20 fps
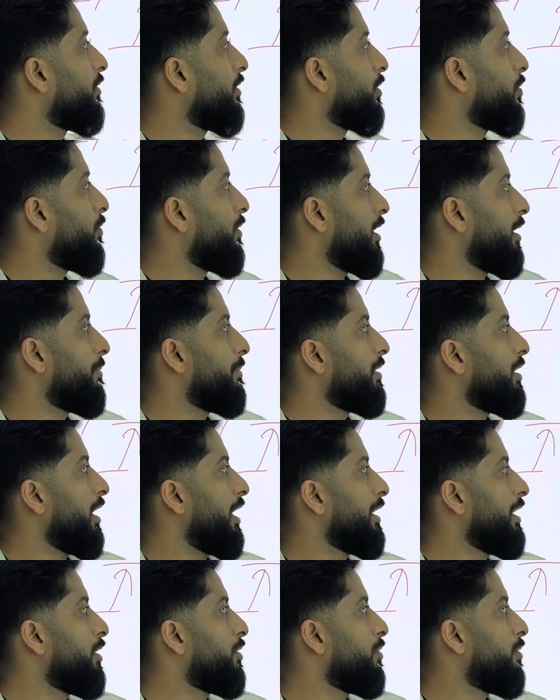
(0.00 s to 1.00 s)
requirement, I
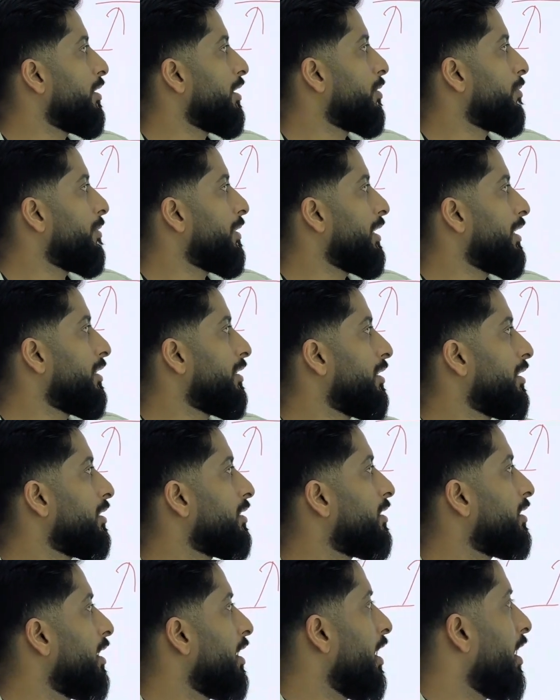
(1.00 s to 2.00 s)
need to liquidate
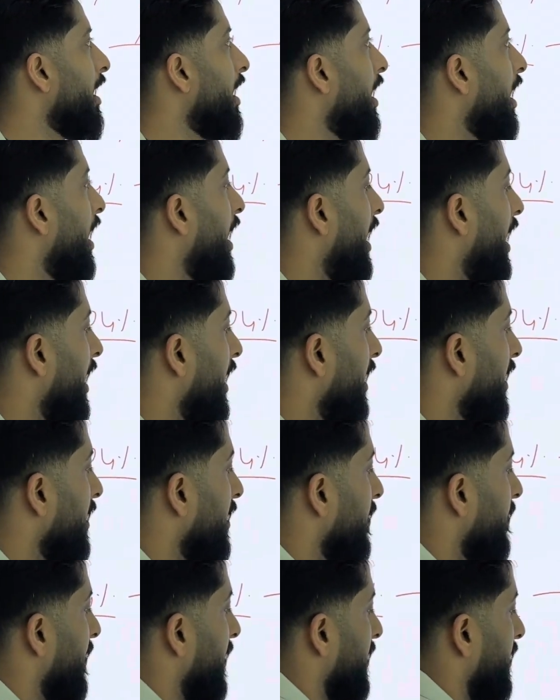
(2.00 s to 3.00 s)
this. I have
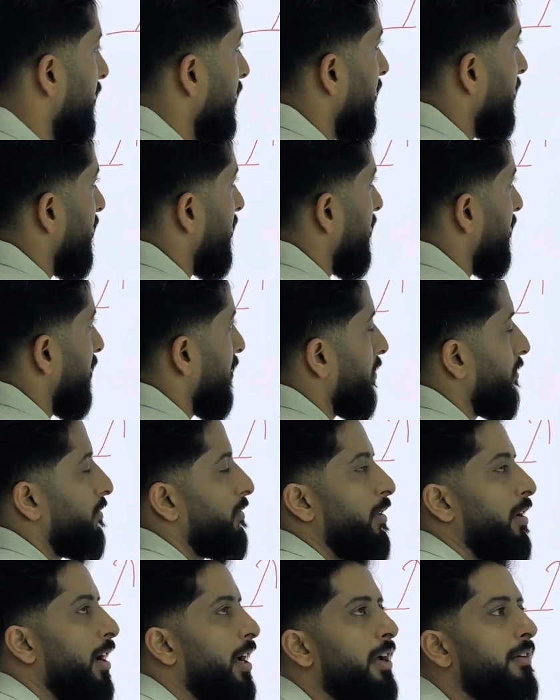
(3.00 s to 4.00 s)
investors
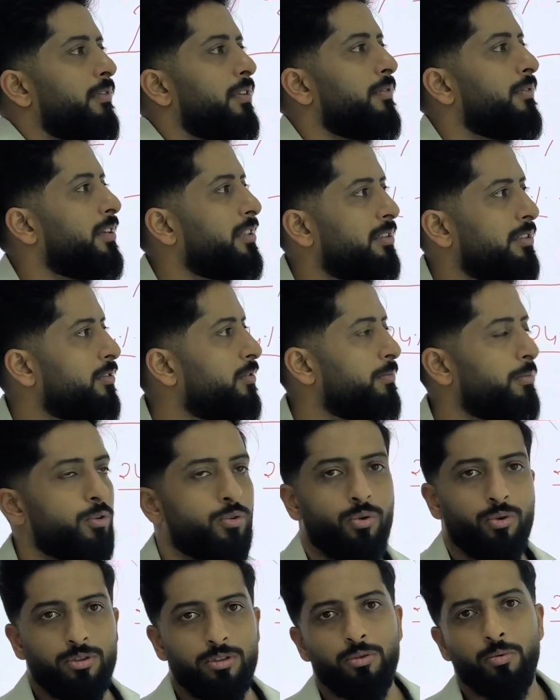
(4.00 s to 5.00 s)
from
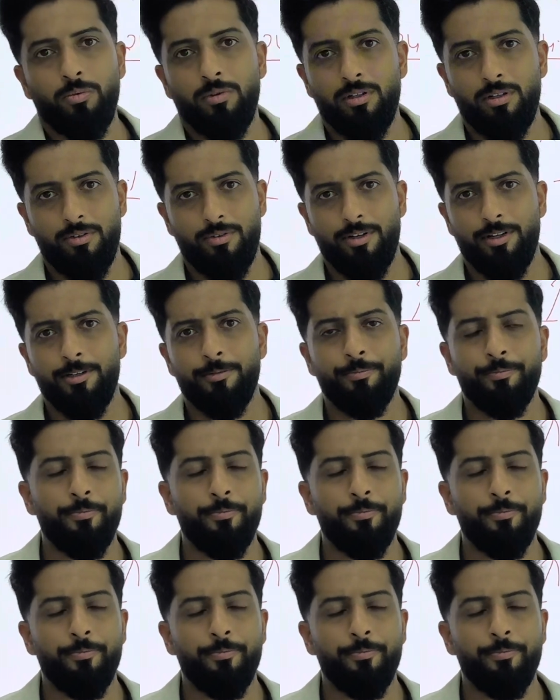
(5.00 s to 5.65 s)
across the world, right?